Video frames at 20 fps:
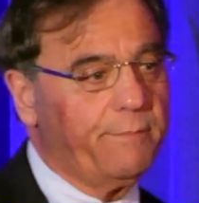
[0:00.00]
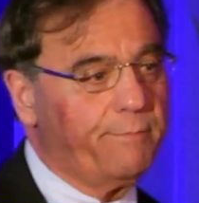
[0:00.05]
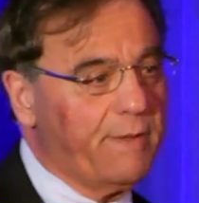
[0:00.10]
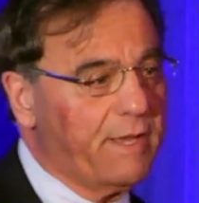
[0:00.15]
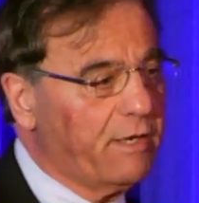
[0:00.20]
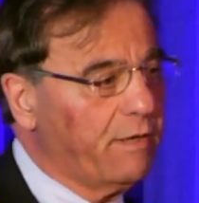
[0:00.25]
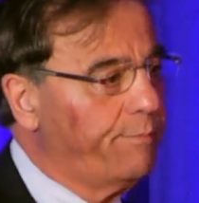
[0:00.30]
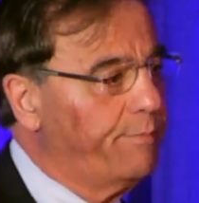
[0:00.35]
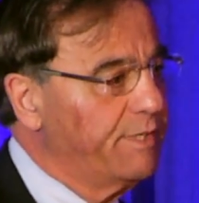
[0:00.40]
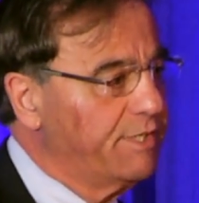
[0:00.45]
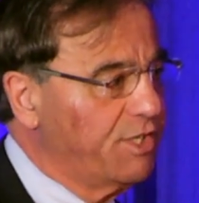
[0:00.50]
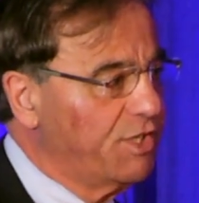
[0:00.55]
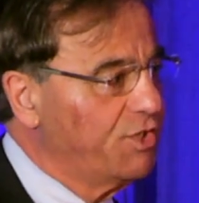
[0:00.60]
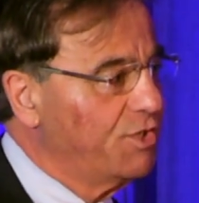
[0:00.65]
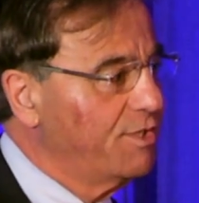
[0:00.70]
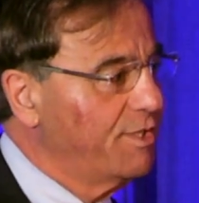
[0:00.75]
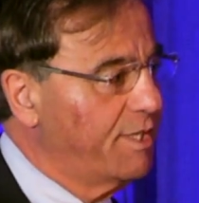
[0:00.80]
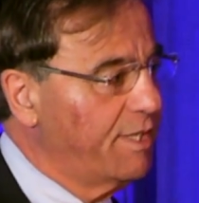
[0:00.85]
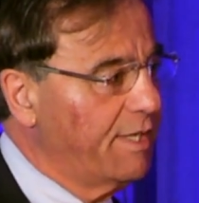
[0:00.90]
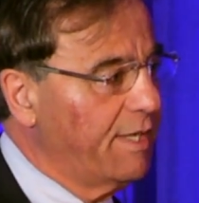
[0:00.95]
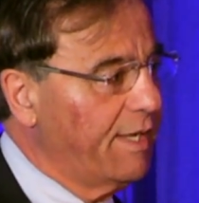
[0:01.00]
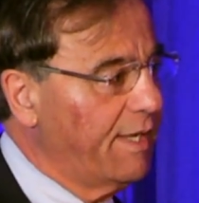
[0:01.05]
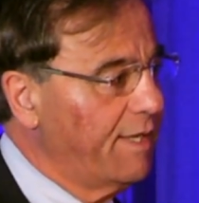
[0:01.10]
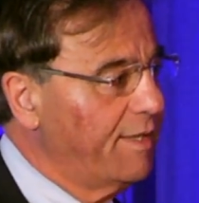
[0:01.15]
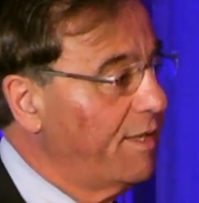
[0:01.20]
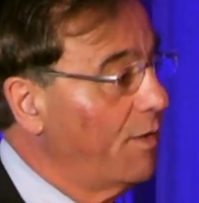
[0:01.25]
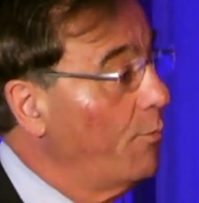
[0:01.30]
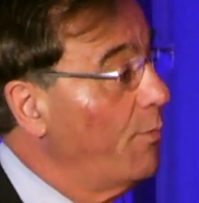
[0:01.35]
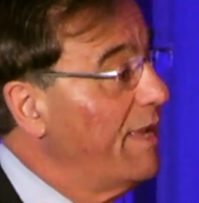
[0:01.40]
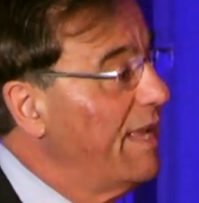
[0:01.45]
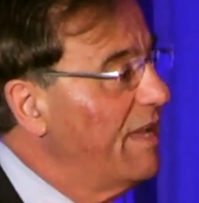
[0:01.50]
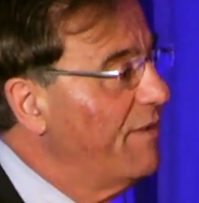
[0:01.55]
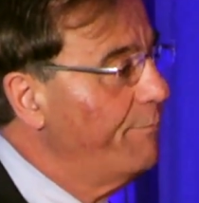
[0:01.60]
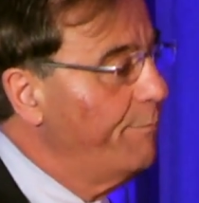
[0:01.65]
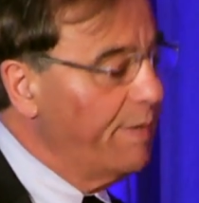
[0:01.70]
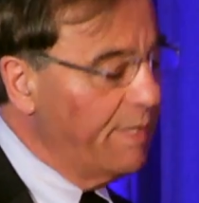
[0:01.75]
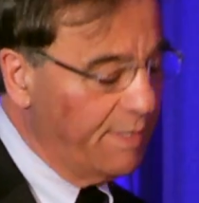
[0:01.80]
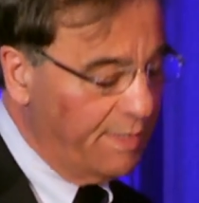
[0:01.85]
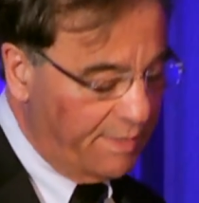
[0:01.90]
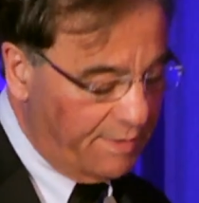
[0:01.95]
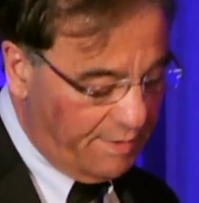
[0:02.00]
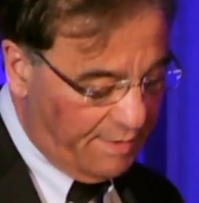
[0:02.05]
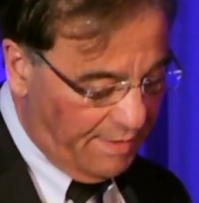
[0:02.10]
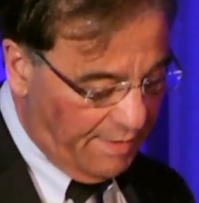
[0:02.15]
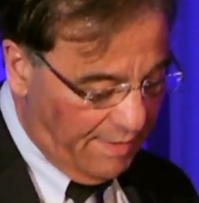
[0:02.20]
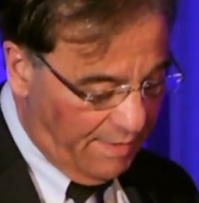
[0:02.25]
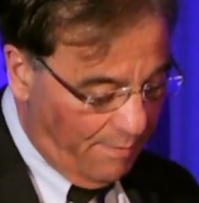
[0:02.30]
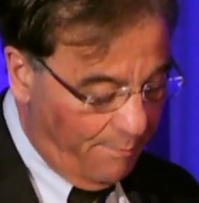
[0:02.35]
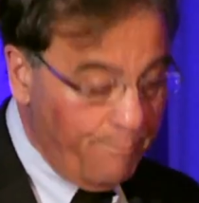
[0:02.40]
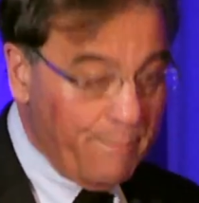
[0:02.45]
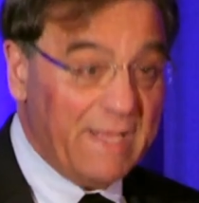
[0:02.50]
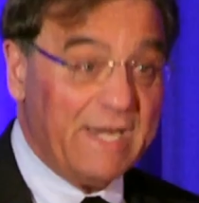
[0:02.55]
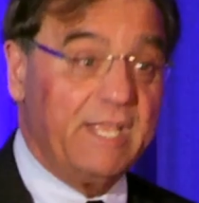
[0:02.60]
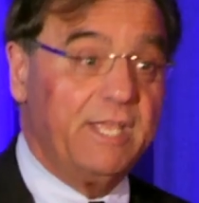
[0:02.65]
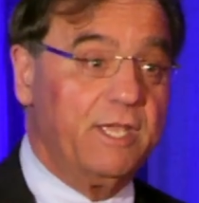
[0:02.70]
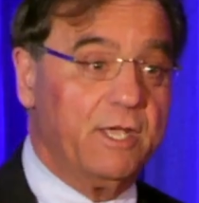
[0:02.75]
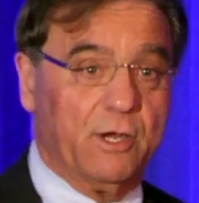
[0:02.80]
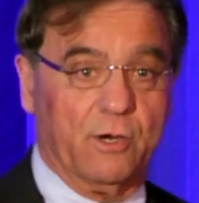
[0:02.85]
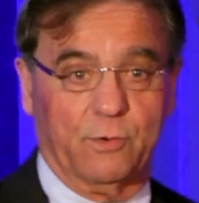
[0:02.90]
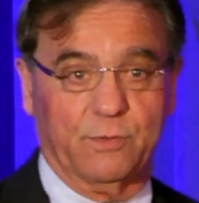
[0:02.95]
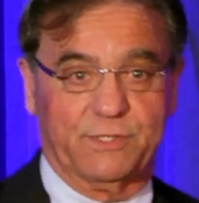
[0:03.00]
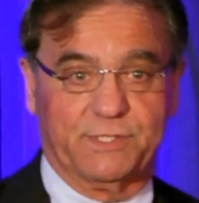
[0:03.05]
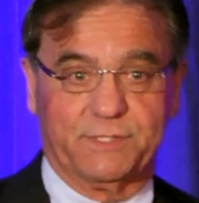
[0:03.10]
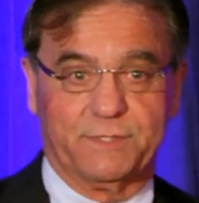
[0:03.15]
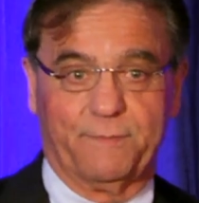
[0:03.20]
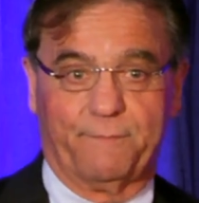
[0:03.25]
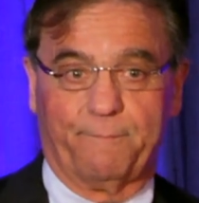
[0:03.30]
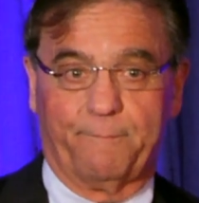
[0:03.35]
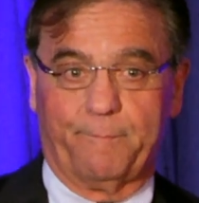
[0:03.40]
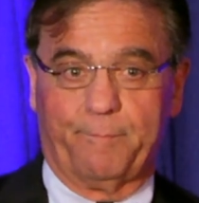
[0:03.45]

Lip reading: better position today than we have been in many years.